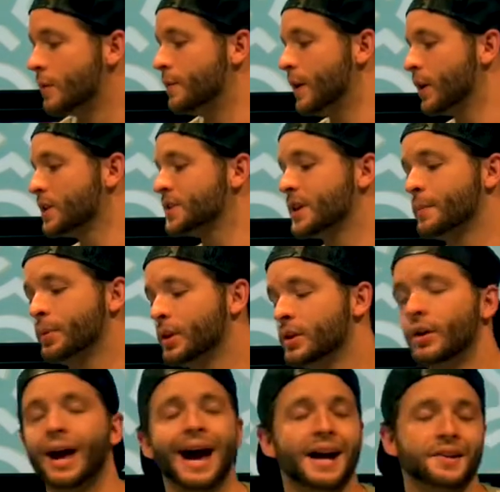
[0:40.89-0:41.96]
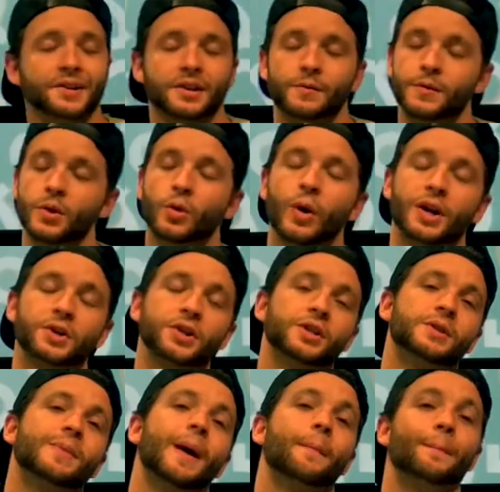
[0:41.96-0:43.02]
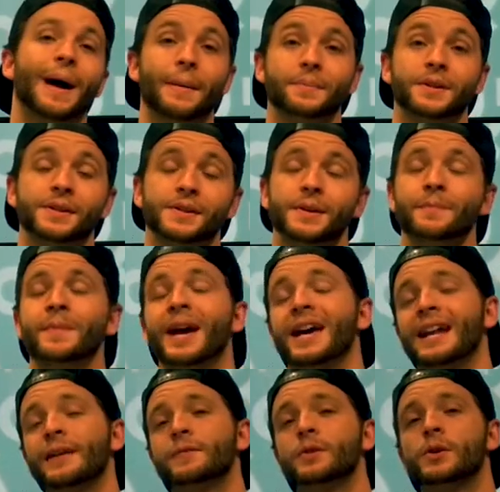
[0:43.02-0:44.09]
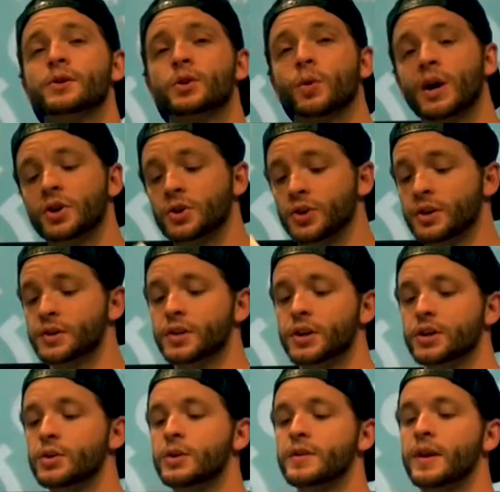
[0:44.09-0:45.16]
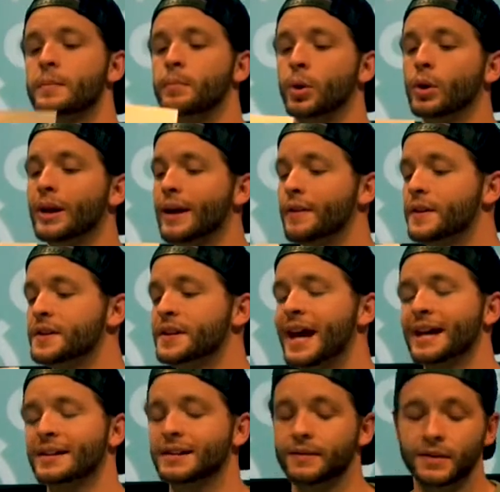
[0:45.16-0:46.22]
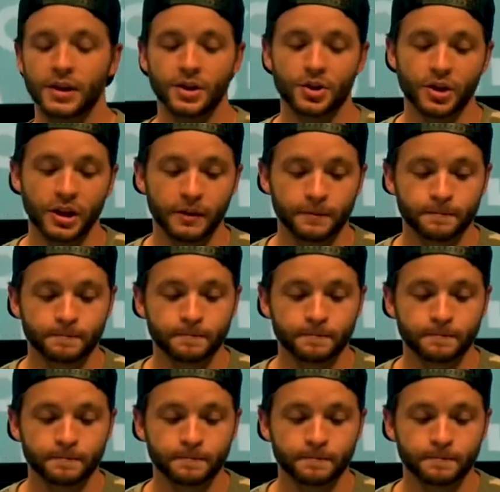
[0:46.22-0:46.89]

Very simply, you'll ask a few questions about baptism. And after those questions, you can then pull out this activity sheet.